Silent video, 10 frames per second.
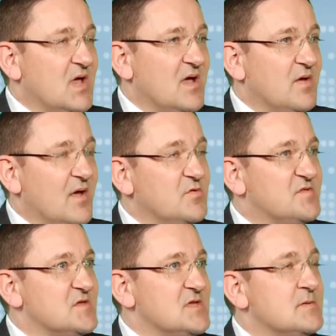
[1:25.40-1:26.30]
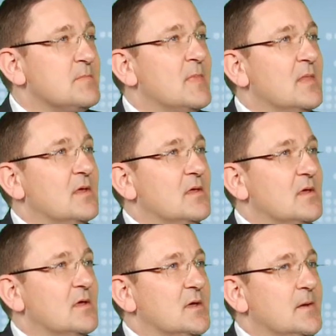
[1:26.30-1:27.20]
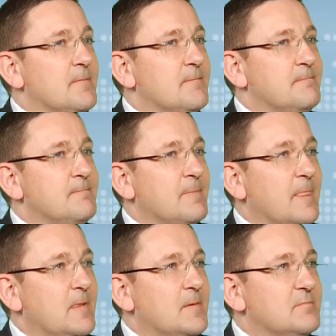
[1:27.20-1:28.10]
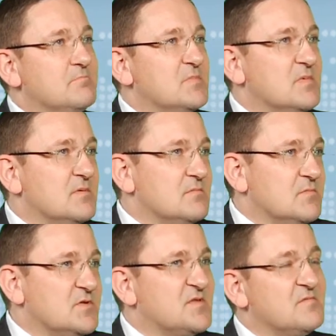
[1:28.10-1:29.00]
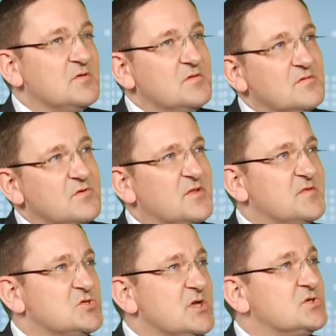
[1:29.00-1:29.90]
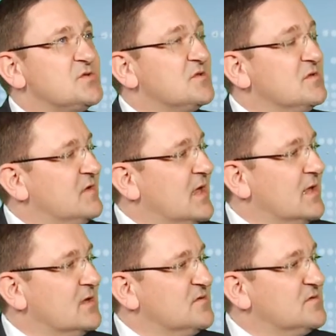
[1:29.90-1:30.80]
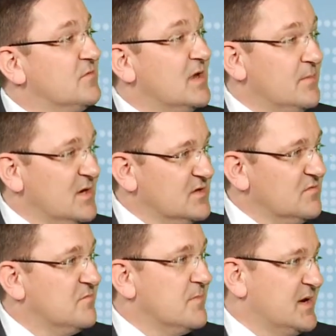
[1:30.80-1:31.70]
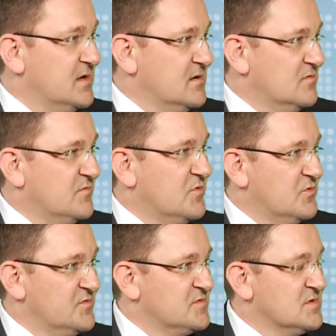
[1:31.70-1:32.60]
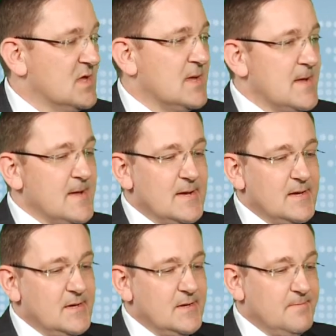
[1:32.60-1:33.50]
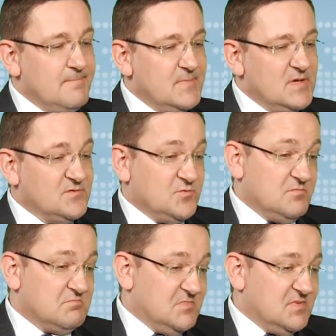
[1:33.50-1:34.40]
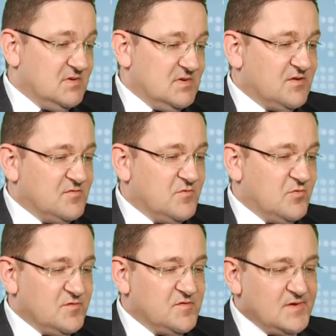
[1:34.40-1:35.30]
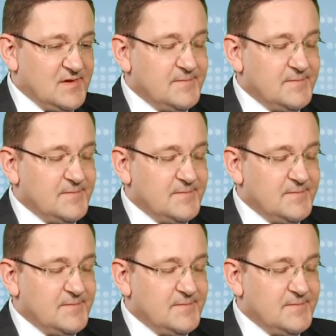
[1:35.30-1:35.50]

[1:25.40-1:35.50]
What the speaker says: I would say what has changed significantly is the availability of money, of course. So that's of course